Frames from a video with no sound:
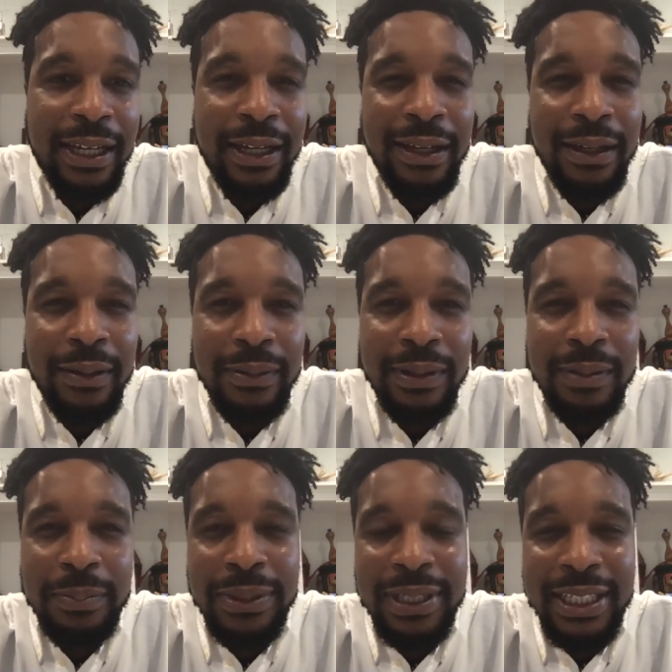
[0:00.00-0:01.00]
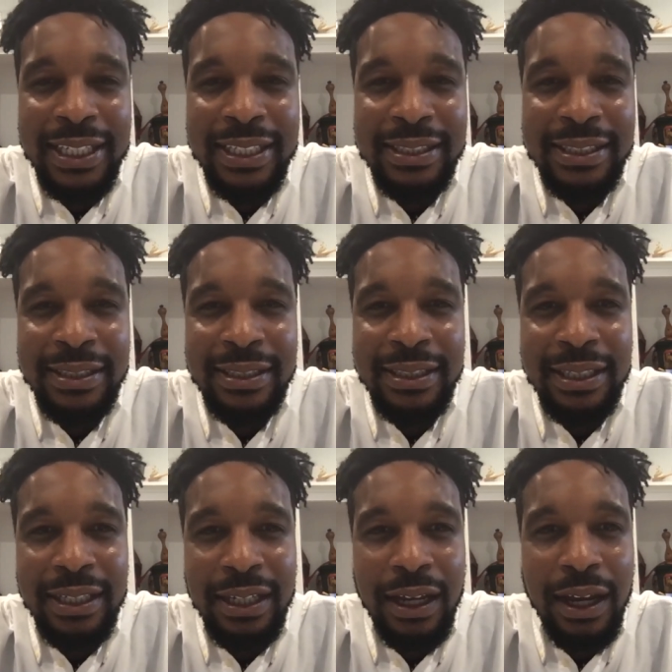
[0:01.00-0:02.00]
um, the police
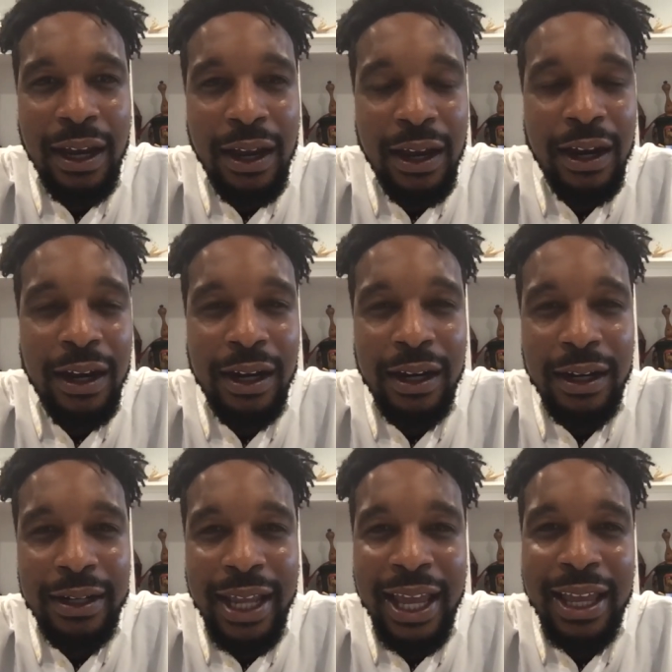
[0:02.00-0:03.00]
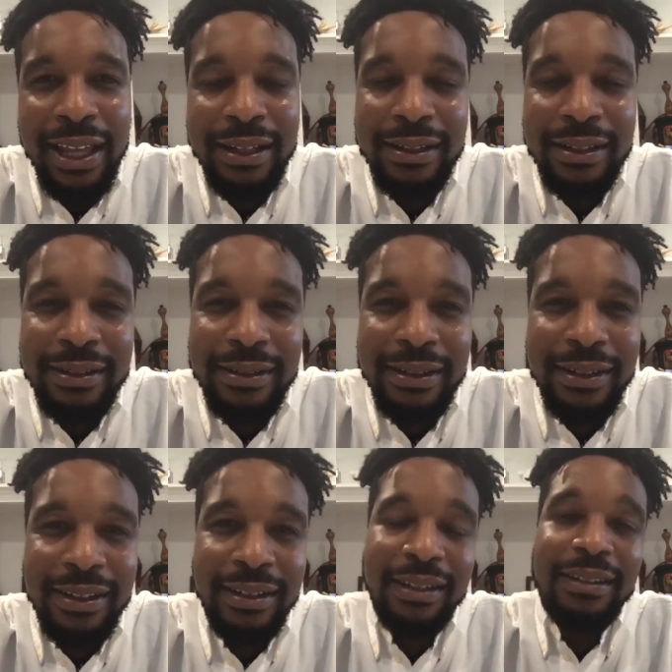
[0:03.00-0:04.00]
are not
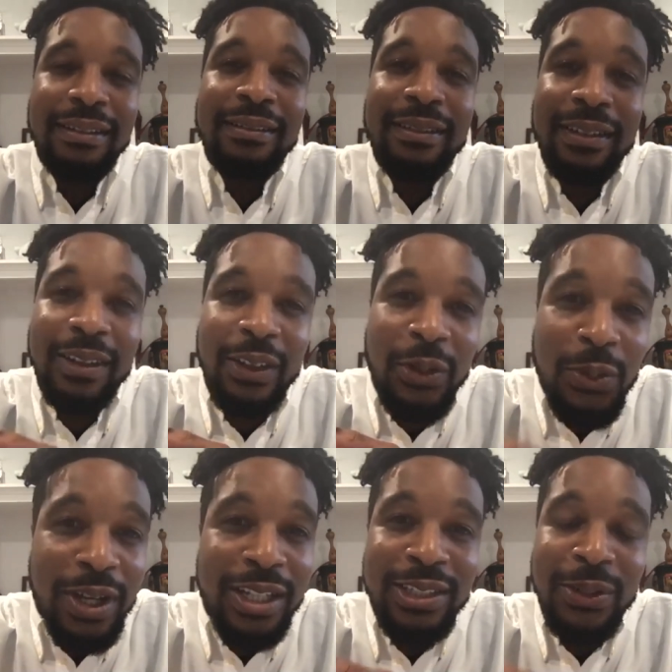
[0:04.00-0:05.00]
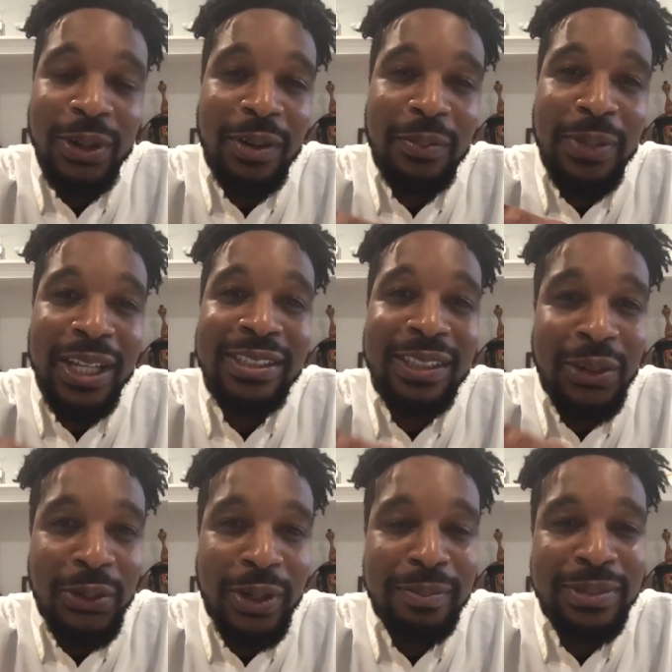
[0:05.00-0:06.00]
the ones who are best
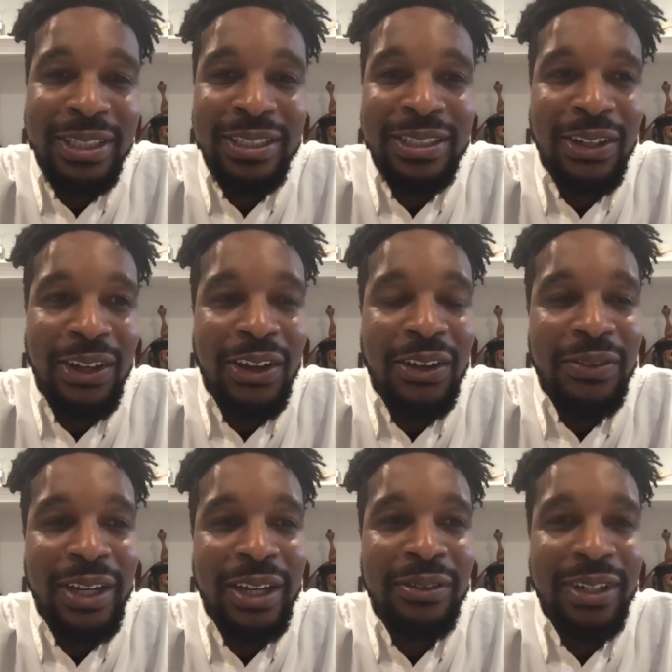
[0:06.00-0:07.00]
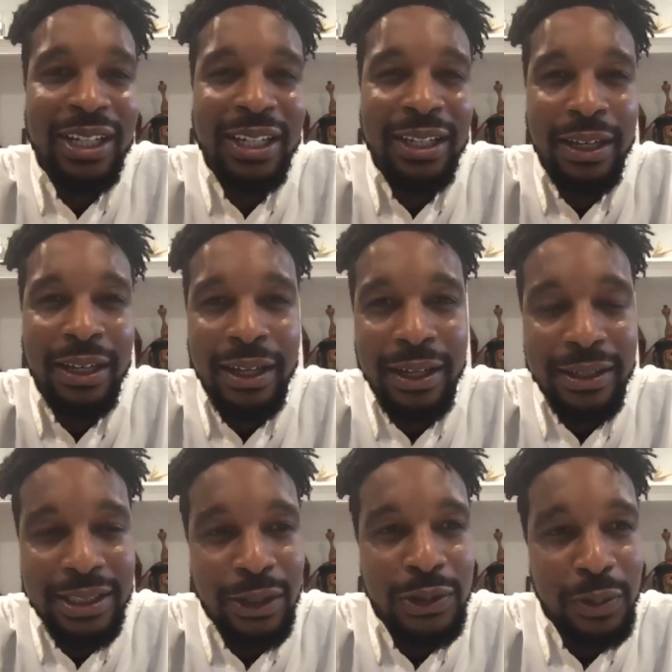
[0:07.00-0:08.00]
equipped to solve every uh,
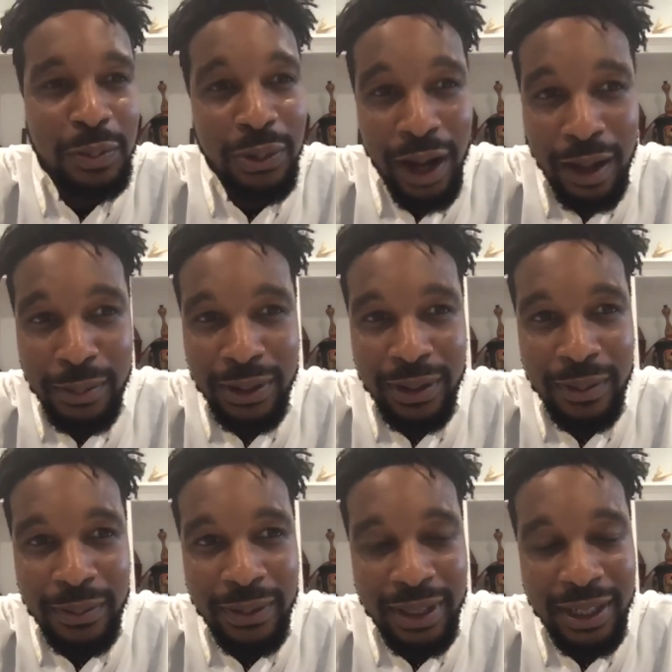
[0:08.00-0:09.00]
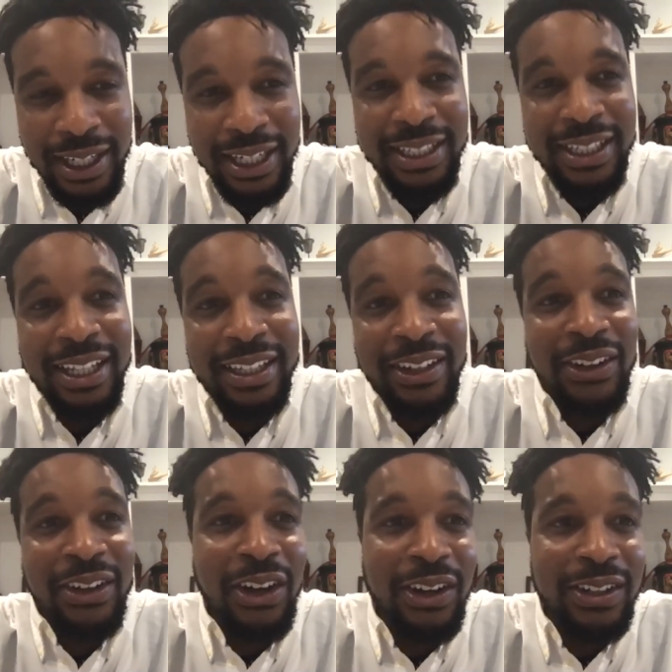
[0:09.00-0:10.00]
social problem. And yet they're
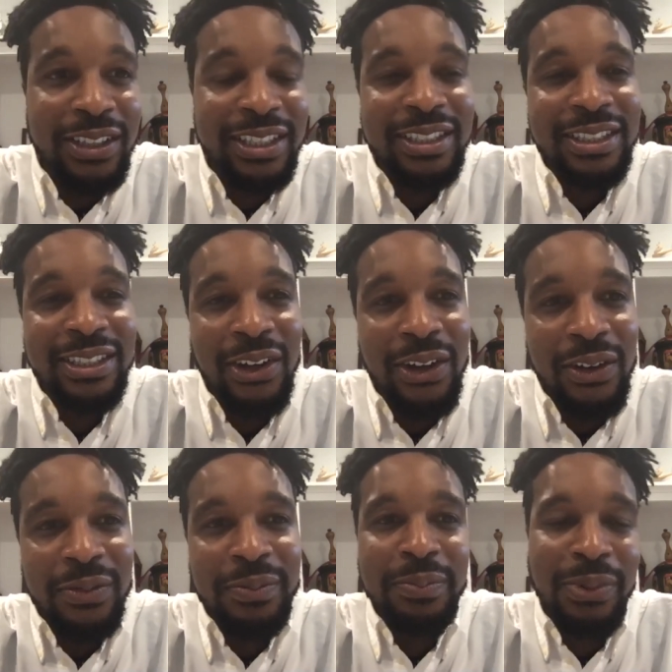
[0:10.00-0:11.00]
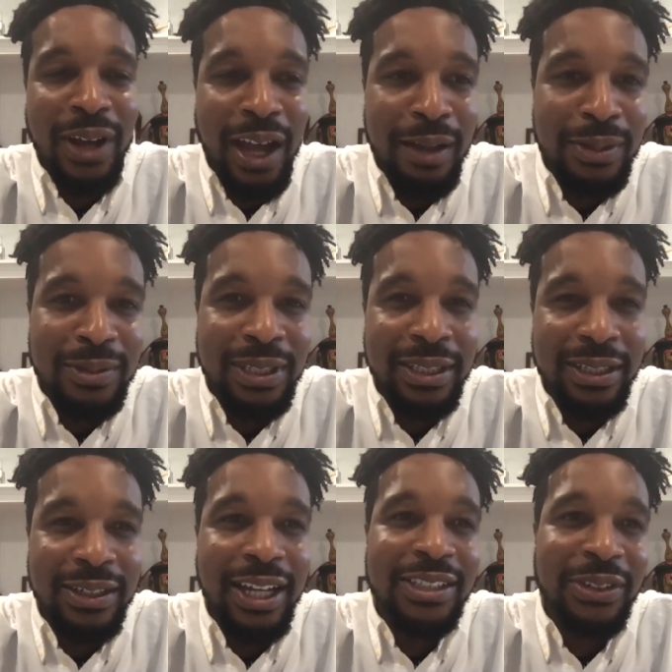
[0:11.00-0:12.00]
called to solve problems that they're
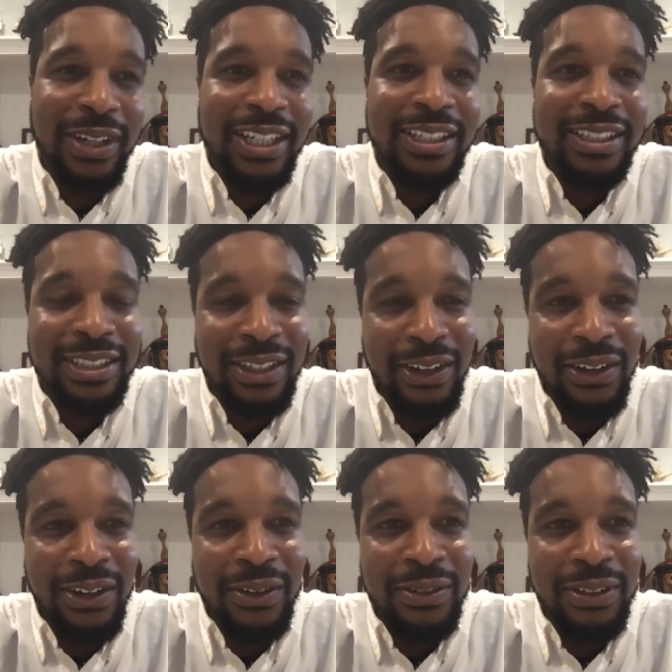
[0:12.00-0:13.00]
not trained to solve.